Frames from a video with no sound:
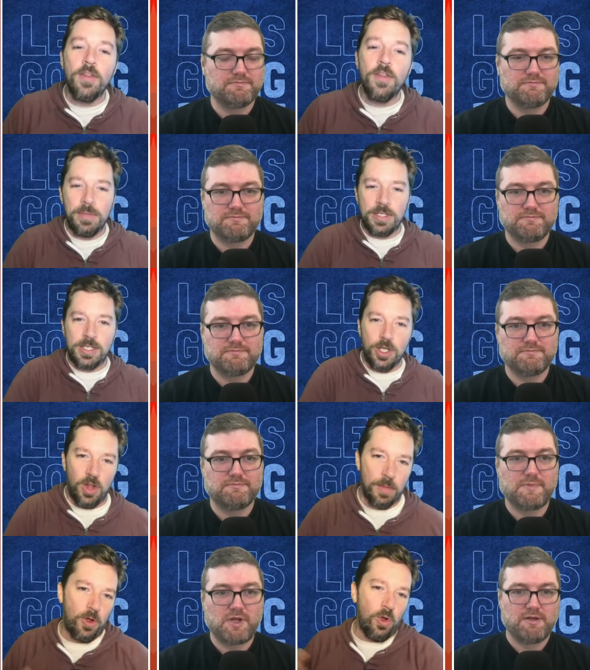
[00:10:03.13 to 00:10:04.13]
Speaker 1: them is
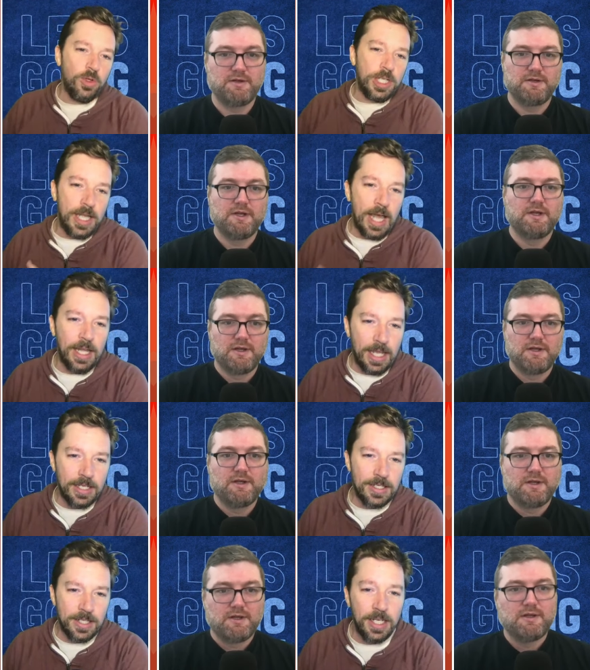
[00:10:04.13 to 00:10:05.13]
still upholding that
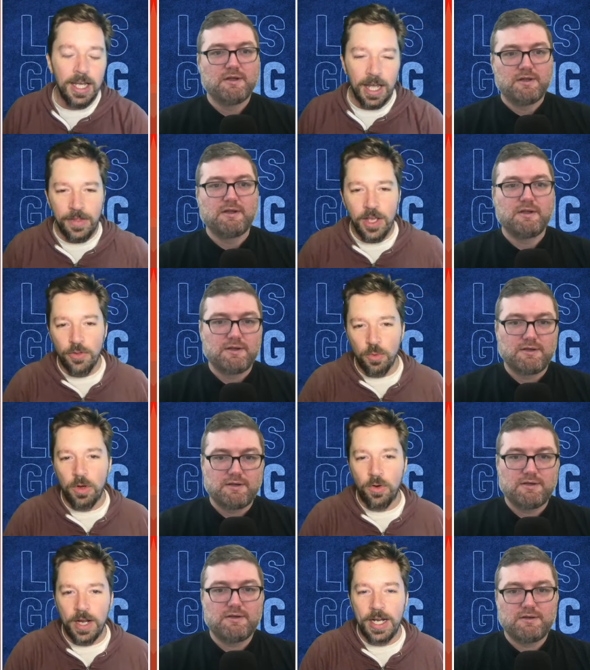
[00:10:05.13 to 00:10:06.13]
legacy, and the other
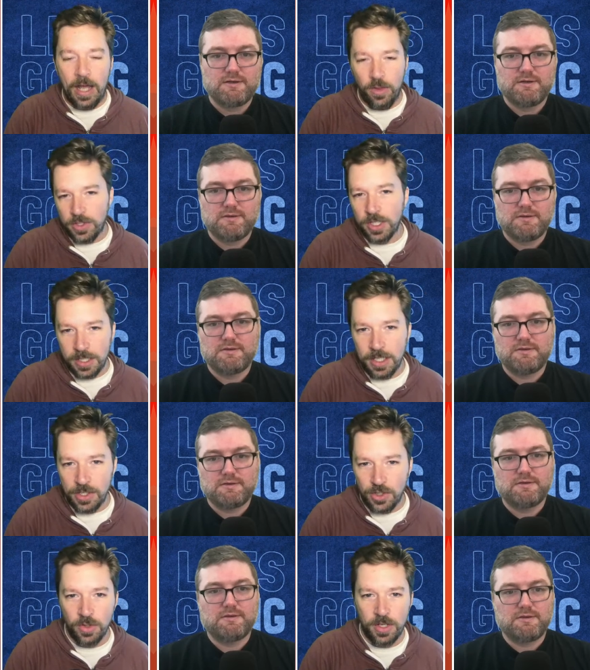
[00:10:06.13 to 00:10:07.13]
one right now looks like the
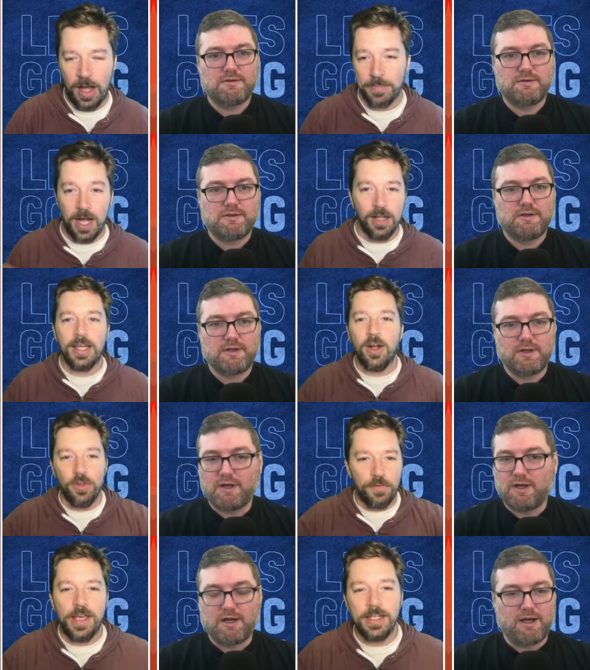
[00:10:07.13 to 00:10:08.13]
Keystone Cops. I'll let
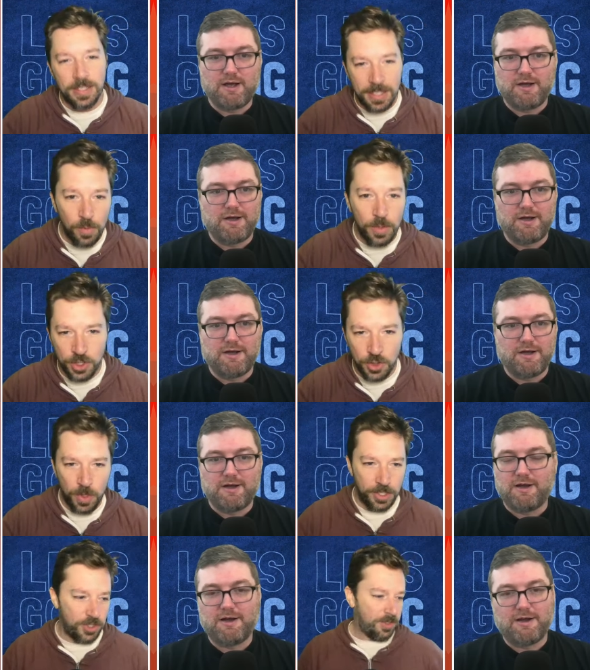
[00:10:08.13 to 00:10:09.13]
all the fans decide which is
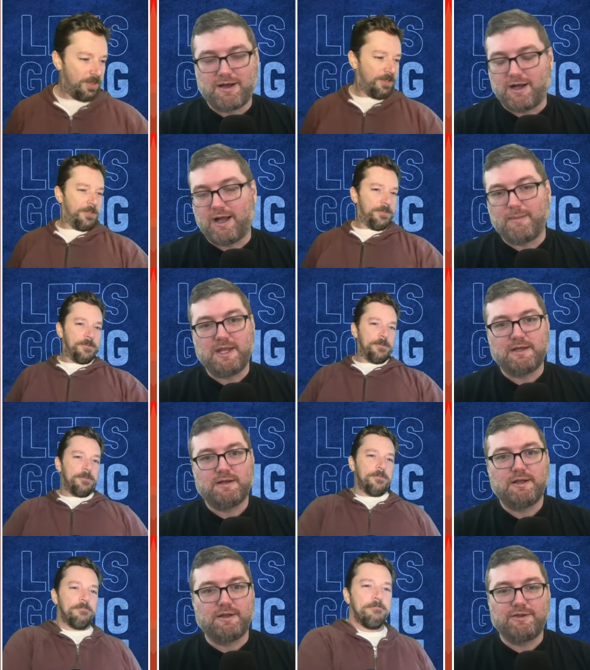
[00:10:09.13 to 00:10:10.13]
which.
Speaker 2: I
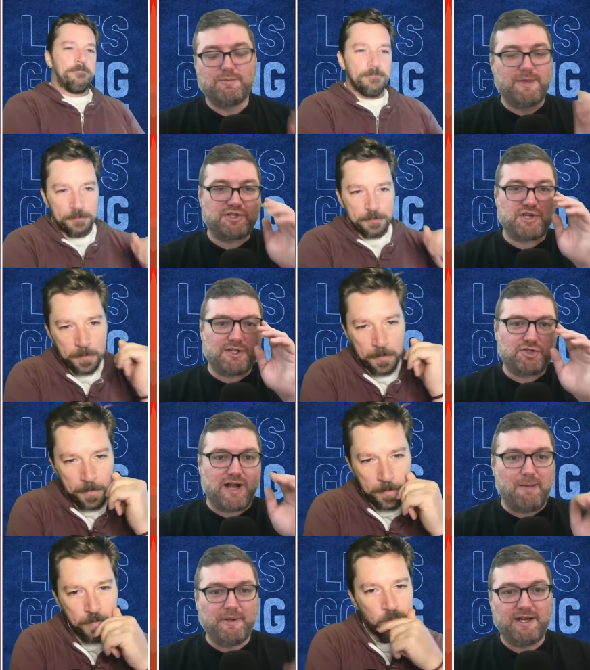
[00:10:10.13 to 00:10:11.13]
mean, you mentioned it,
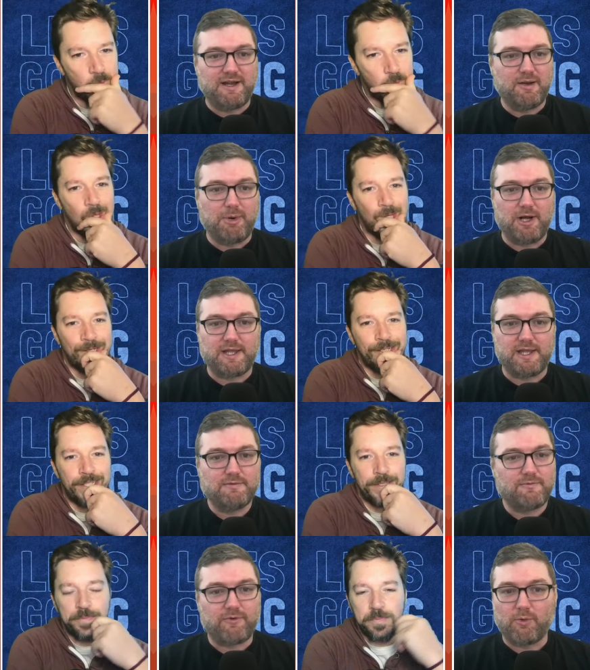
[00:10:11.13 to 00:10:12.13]
dropping it in a bucket.
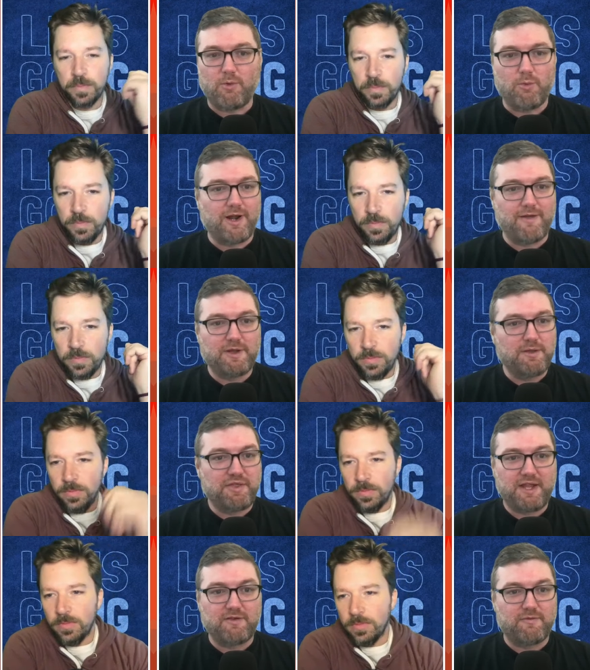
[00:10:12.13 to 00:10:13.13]
For whatever you
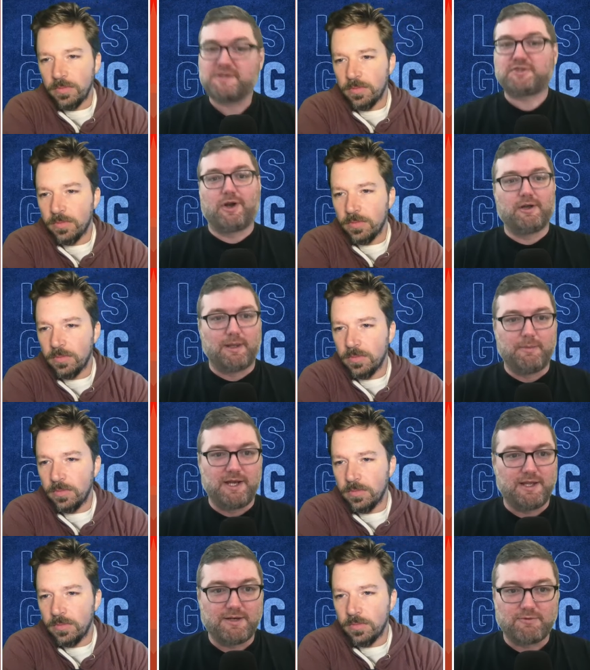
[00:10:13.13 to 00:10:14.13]
think of Mr.
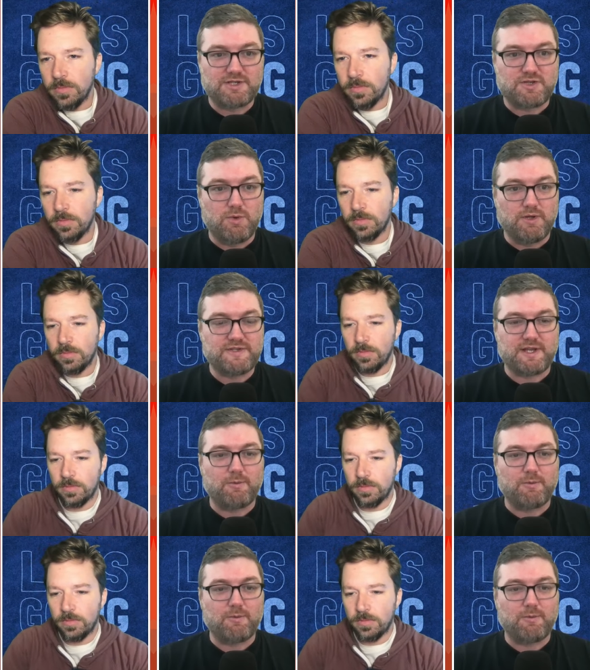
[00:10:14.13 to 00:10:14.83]
Unlimited and Russell Wilson,